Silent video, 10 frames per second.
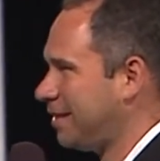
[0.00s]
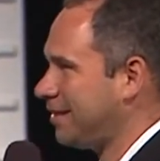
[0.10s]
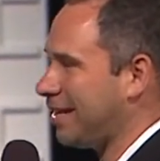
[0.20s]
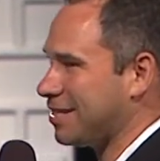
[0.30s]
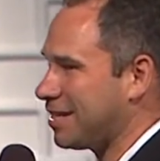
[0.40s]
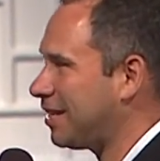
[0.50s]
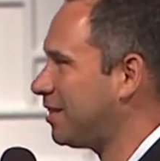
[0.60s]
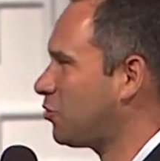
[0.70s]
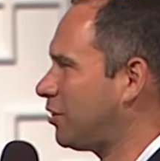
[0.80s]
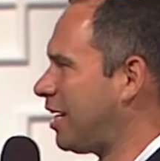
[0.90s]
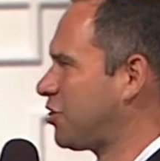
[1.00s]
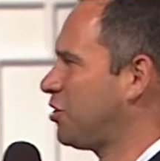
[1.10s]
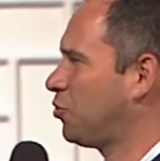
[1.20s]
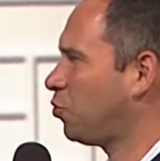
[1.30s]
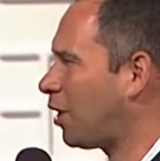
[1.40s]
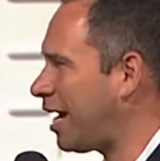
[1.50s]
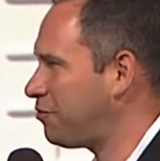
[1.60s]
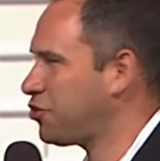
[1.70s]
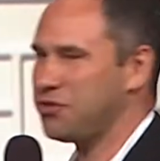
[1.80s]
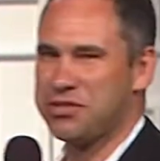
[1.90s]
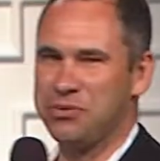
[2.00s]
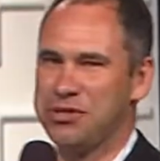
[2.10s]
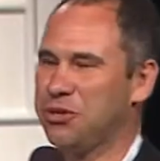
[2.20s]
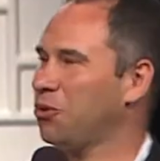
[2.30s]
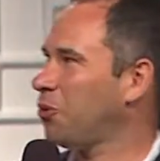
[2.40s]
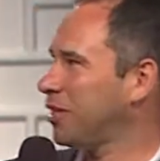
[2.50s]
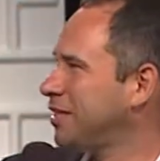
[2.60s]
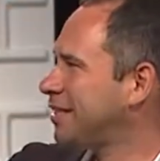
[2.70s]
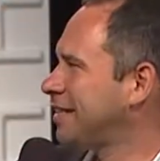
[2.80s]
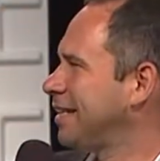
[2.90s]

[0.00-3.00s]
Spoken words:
actually introduction to high-efficiency video coding